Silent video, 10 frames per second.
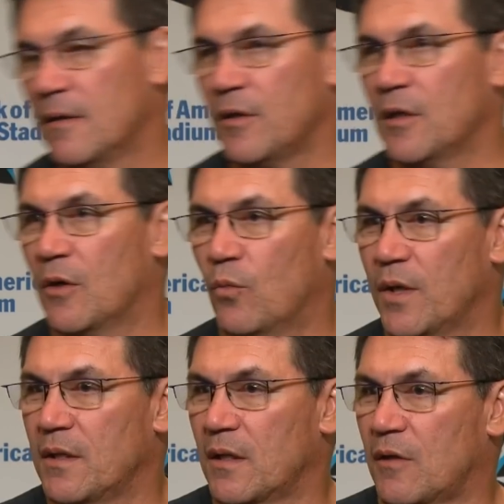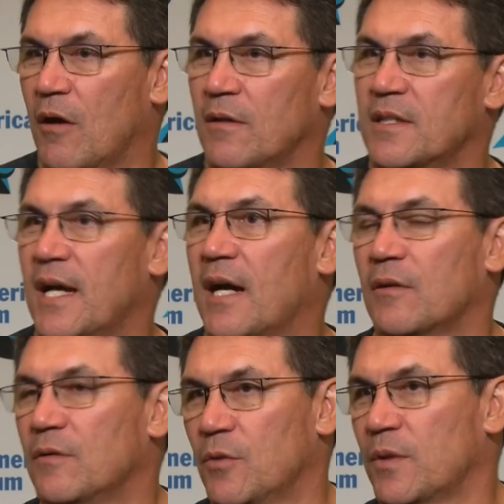you know, what a guard and tackle, you know,